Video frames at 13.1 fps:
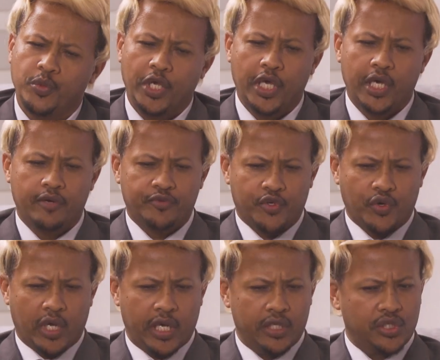We have
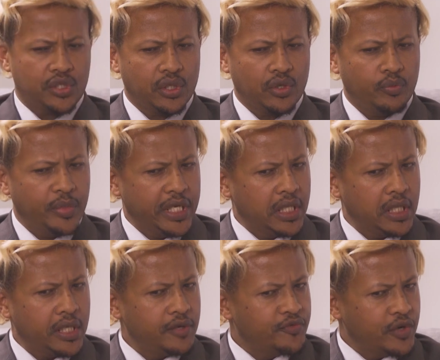tried so
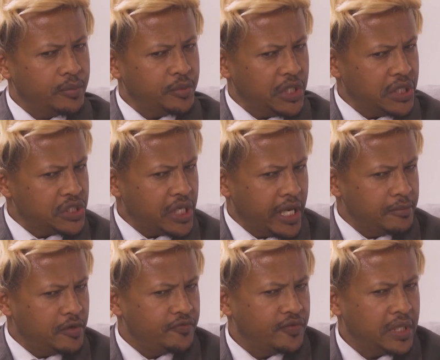bigly from the
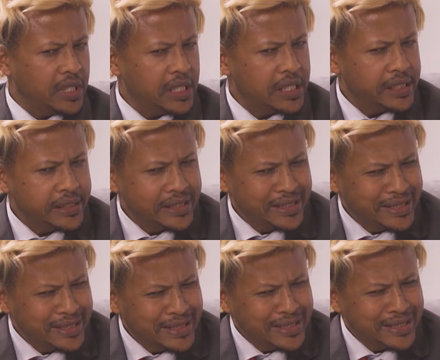time of
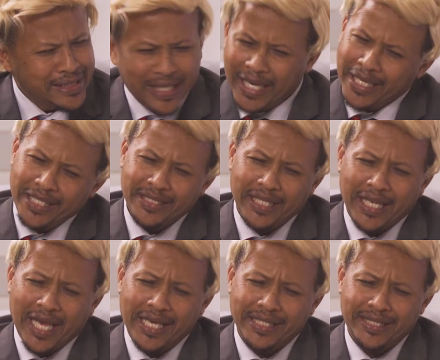Haile
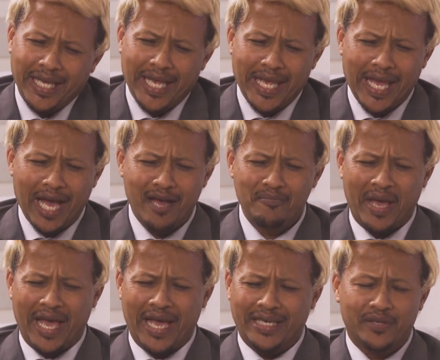Selassie, yeah
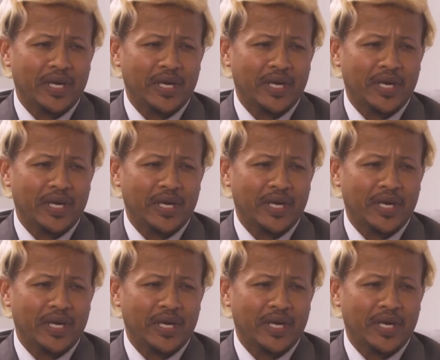man,